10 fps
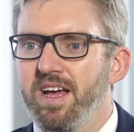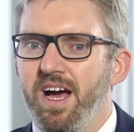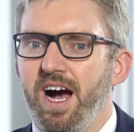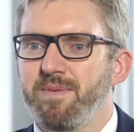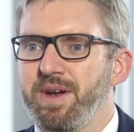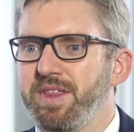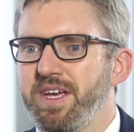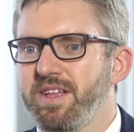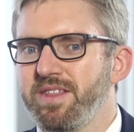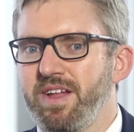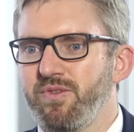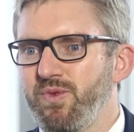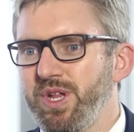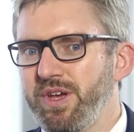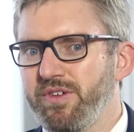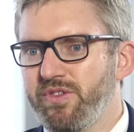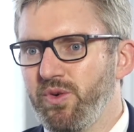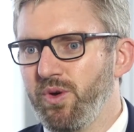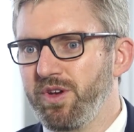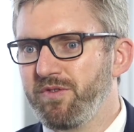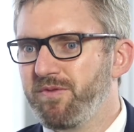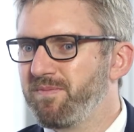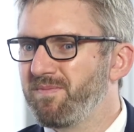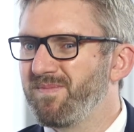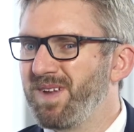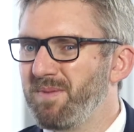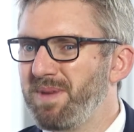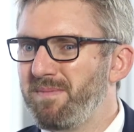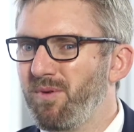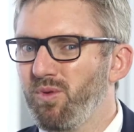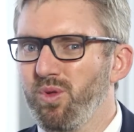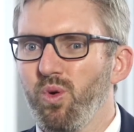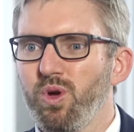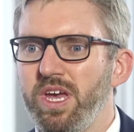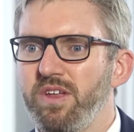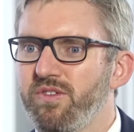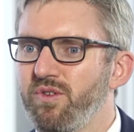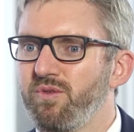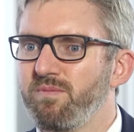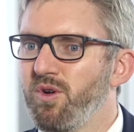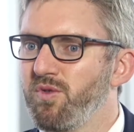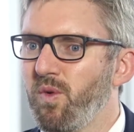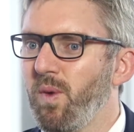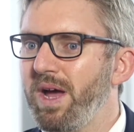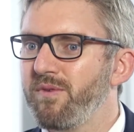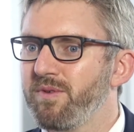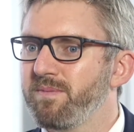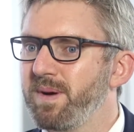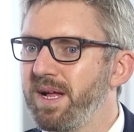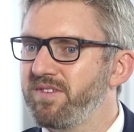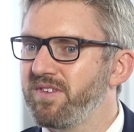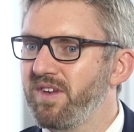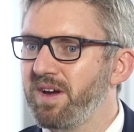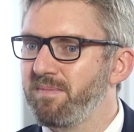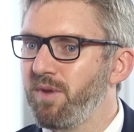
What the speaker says: And I think that's really a story of people looking to move away from places like